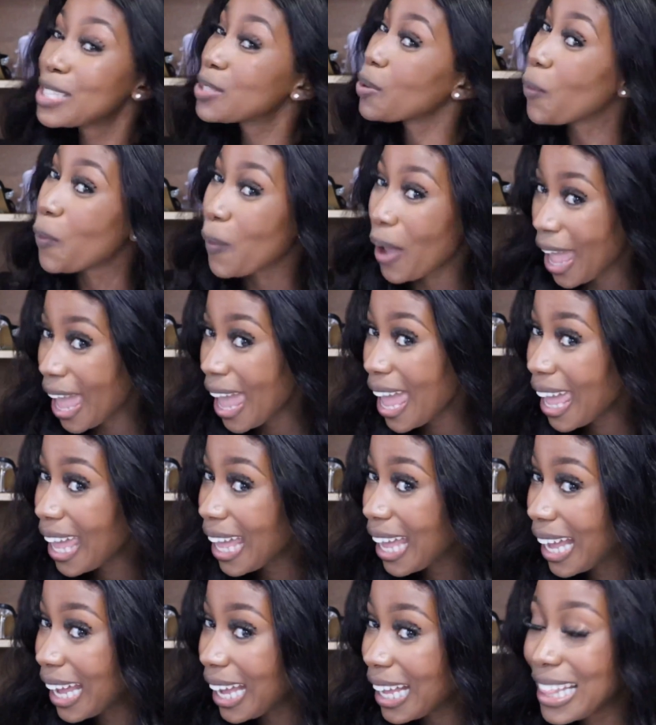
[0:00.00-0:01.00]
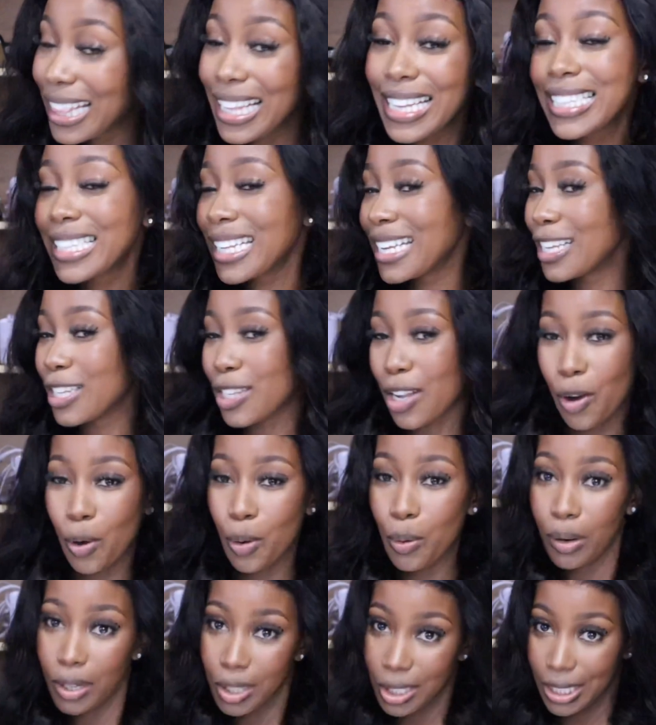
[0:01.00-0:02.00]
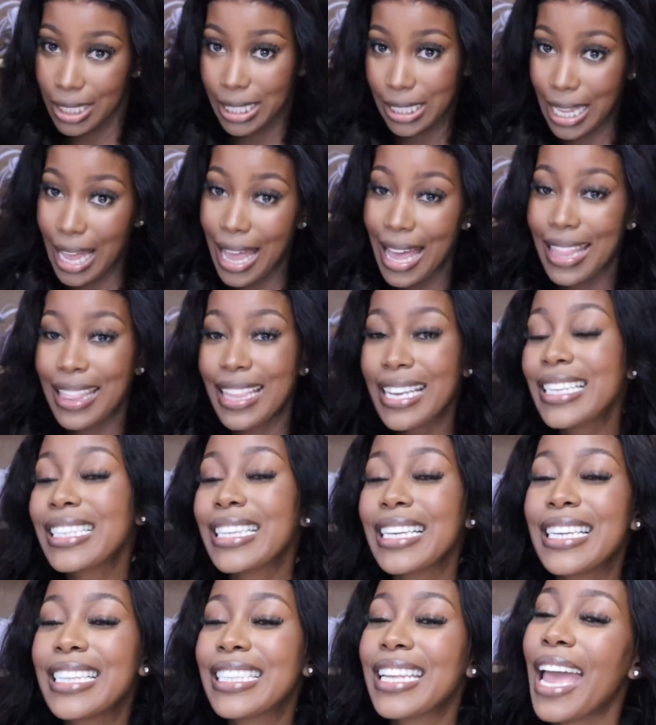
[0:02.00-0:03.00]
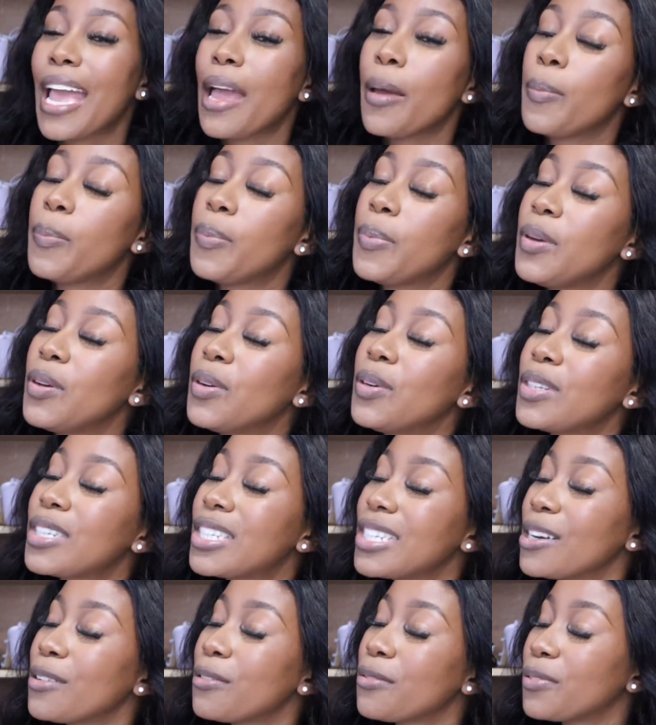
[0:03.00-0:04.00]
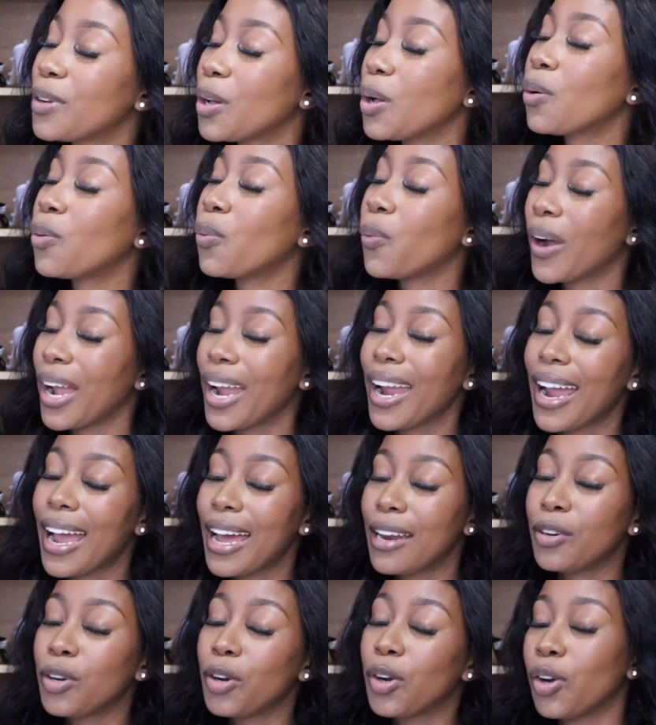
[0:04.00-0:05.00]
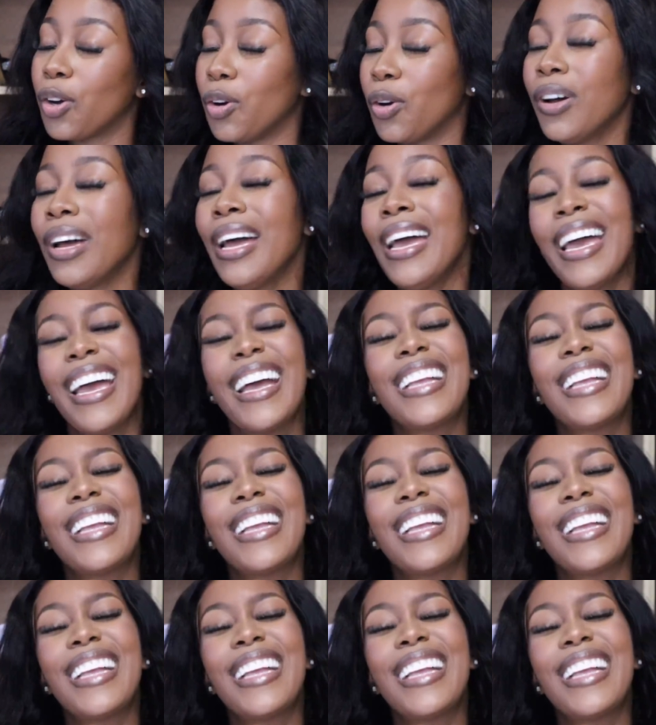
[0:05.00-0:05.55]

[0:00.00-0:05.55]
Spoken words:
wig, this is a gorgeous, this is a beautiful wear and go.